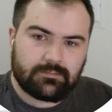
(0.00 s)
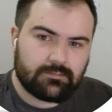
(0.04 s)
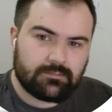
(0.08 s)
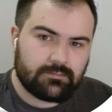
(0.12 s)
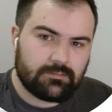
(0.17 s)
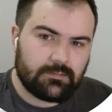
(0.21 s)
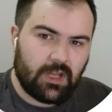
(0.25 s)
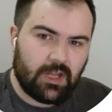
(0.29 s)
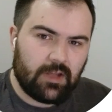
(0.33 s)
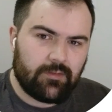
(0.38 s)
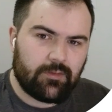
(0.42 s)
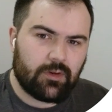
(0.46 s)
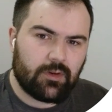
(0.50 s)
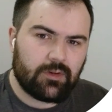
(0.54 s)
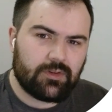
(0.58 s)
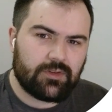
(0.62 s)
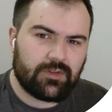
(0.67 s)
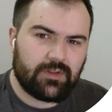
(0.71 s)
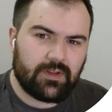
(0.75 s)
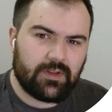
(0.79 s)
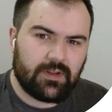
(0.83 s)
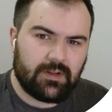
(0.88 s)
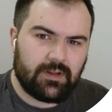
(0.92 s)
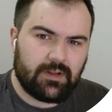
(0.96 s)
If you're
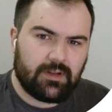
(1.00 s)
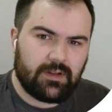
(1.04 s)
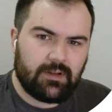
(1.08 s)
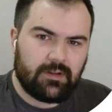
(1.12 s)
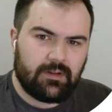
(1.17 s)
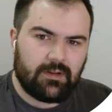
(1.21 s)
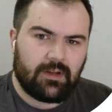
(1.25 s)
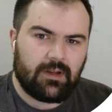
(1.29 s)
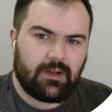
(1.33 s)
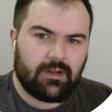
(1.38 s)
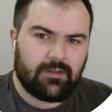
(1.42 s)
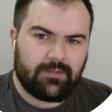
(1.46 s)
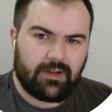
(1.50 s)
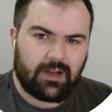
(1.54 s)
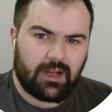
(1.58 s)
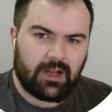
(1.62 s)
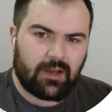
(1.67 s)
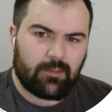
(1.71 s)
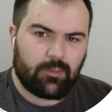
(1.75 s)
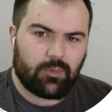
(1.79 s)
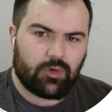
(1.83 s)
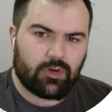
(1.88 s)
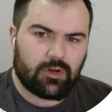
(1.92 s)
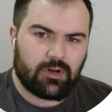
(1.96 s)
interested in finding out
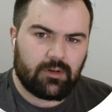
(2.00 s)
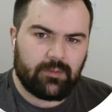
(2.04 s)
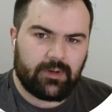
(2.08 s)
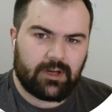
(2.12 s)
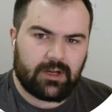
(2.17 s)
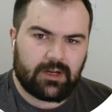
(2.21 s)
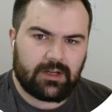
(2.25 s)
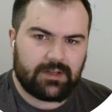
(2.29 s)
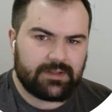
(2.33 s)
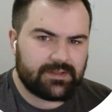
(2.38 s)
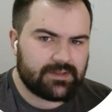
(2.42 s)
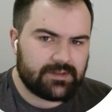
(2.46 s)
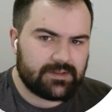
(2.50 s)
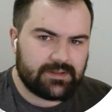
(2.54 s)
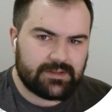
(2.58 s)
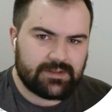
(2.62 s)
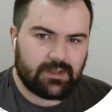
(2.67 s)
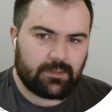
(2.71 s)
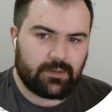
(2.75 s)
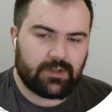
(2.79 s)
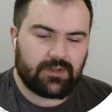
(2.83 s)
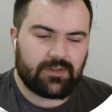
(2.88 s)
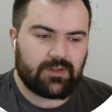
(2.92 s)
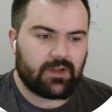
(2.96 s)
more about us at
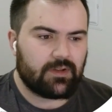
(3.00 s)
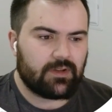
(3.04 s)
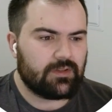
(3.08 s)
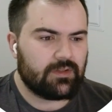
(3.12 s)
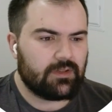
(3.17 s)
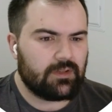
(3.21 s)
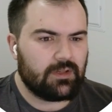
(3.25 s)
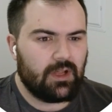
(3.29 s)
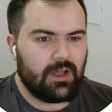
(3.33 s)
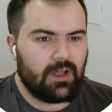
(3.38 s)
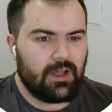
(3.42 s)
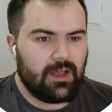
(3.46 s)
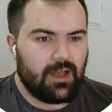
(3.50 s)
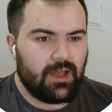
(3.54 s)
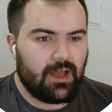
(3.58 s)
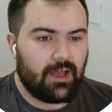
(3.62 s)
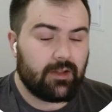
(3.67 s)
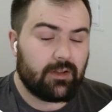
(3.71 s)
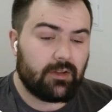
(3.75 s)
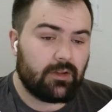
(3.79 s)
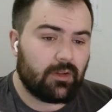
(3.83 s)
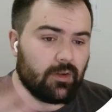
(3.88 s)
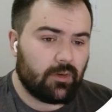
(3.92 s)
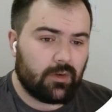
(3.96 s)
Stable Discussion, you
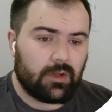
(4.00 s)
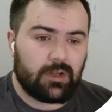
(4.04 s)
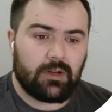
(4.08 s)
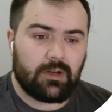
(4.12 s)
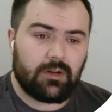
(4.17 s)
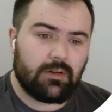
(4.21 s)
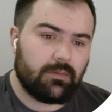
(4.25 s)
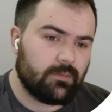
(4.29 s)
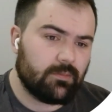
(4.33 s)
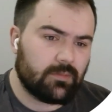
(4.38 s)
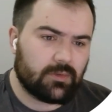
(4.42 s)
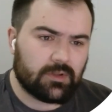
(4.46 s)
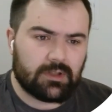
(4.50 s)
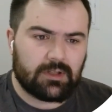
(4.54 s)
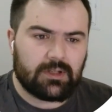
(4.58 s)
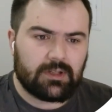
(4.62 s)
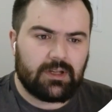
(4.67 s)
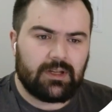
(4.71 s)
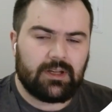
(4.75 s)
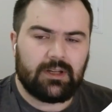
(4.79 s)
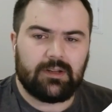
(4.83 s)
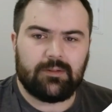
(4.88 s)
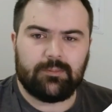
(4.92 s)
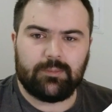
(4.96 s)
can go here. We're
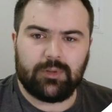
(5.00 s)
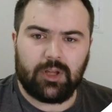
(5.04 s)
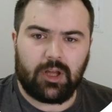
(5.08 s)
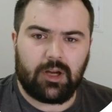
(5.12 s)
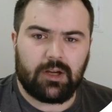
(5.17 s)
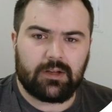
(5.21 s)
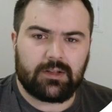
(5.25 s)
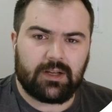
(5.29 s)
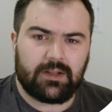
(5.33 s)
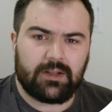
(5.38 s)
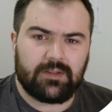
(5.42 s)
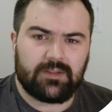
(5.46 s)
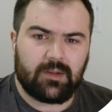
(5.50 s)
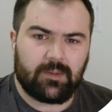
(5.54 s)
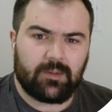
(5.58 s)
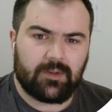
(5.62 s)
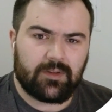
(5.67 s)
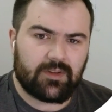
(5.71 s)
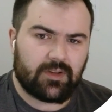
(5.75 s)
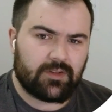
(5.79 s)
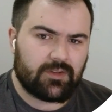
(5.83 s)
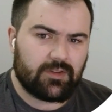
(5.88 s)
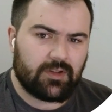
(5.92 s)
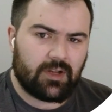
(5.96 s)

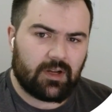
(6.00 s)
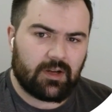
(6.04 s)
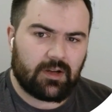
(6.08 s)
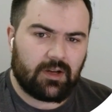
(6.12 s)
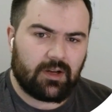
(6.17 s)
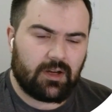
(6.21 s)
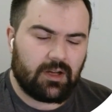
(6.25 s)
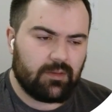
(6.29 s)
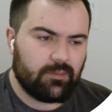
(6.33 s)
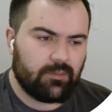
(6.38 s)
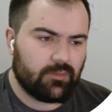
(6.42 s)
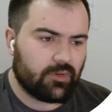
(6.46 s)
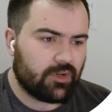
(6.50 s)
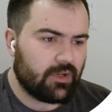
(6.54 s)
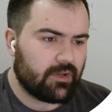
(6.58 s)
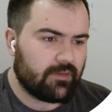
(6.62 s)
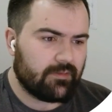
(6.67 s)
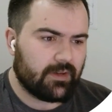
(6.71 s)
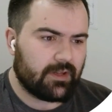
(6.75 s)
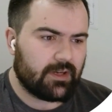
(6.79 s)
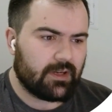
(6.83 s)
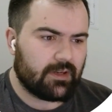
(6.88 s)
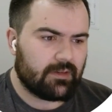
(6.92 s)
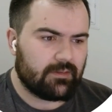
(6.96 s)
blog.stablediscussion.com, where you can
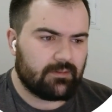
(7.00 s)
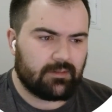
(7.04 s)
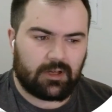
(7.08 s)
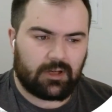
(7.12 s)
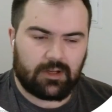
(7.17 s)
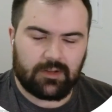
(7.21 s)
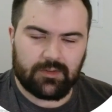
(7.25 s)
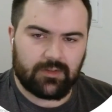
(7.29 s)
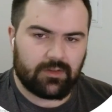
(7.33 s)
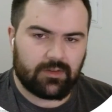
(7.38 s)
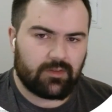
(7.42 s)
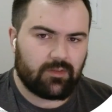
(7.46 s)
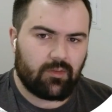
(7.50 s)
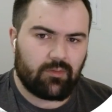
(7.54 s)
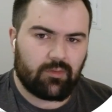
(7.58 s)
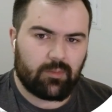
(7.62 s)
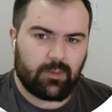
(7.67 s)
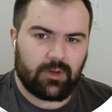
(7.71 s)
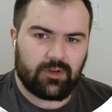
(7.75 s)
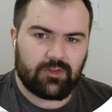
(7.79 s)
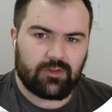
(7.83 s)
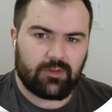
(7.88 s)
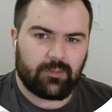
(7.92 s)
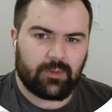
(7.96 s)
find out all sorts of
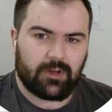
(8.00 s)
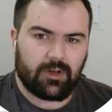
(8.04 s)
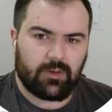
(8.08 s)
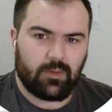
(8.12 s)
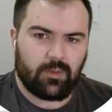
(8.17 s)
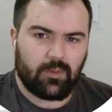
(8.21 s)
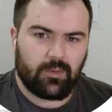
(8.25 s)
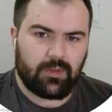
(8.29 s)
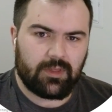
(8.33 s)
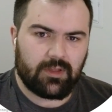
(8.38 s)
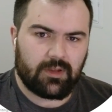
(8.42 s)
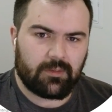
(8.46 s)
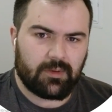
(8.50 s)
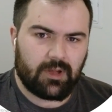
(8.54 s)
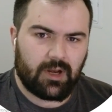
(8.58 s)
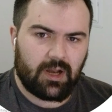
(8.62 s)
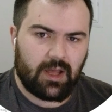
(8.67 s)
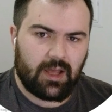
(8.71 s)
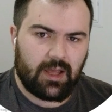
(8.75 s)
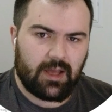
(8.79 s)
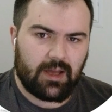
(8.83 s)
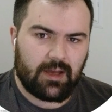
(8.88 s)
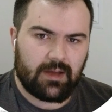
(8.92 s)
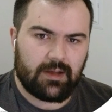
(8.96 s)
information about what we think about
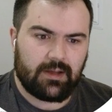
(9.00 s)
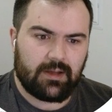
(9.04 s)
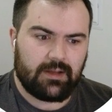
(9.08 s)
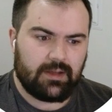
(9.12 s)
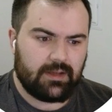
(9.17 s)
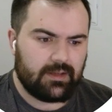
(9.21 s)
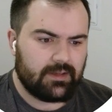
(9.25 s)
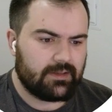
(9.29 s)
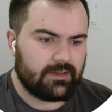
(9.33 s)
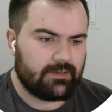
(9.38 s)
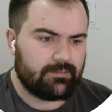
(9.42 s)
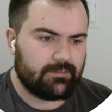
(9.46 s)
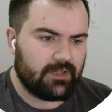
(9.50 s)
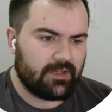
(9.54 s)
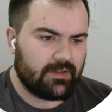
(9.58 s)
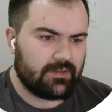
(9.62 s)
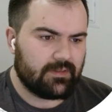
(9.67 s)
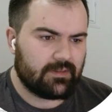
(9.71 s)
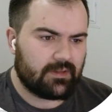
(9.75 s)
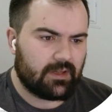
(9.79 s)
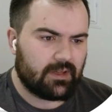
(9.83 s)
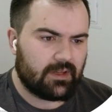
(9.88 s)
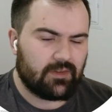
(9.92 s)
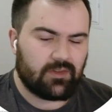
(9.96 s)
AI and
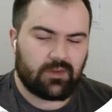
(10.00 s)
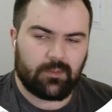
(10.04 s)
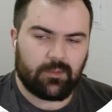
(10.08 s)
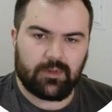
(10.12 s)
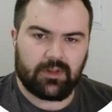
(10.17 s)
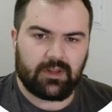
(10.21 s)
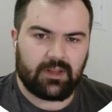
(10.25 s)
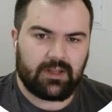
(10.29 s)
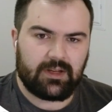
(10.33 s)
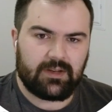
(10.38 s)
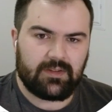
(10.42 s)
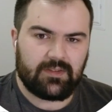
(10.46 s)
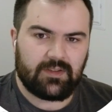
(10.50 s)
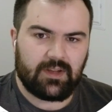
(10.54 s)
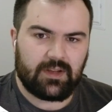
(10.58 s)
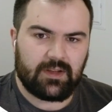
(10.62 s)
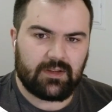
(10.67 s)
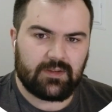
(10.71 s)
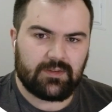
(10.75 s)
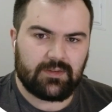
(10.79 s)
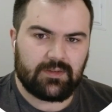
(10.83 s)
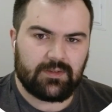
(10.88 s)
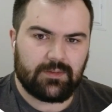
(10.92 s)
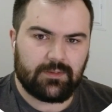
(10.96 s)
some of the latest
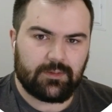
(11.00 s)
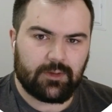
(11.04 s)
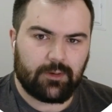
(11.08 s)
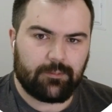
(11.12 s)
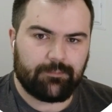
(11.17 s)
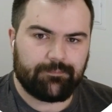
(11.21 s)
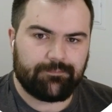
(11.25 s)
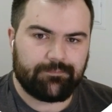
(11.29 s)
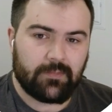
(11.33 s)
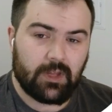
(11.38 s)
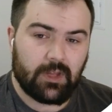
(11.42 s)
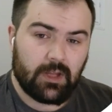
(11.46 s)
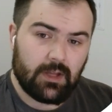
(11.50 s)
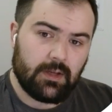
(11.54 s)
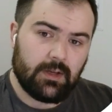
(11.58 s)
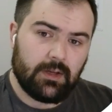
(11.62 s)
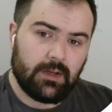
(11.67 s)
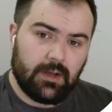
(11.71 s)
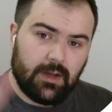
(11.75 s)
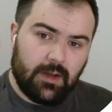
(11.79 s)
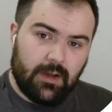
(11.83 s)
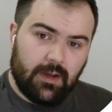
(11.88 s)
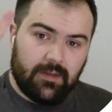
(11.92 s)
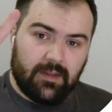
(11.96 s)
takes.
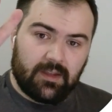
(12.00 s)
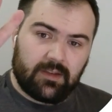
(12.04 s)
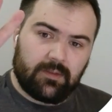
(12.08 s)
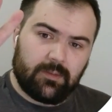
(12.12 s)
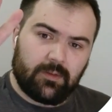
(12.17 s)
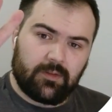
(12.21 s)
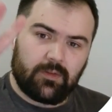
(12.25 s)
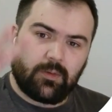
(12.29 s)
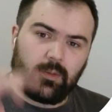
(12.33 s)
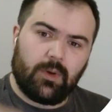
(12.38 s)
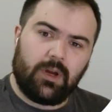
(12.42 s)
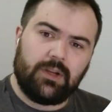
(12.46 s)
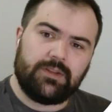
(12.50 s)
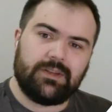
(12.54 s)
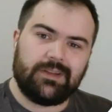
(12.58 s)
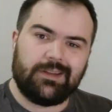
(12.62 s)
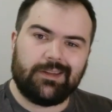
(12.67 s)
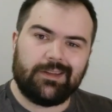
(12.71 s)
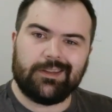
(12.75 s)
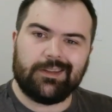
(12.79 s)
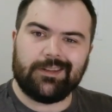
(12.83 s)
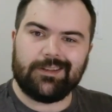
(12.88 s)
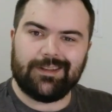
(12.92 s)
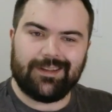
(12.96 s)
Thanks so much for watching,
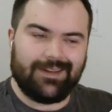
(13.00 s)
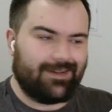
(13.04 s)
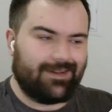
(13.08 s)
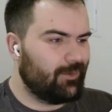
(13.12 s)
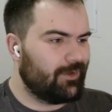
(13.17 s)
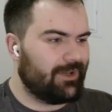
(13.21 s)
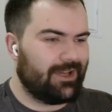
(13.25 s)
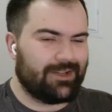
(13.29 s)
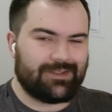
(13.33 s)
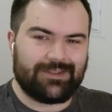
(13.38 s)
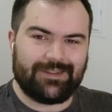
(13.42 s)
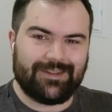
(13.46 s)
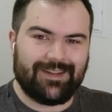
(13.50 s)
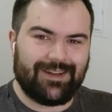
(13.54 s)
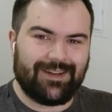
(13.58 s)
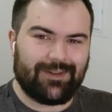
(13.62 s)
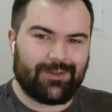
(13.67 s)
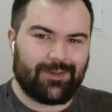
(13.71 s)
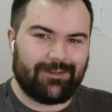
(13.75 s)
and we'll catch you in the next one.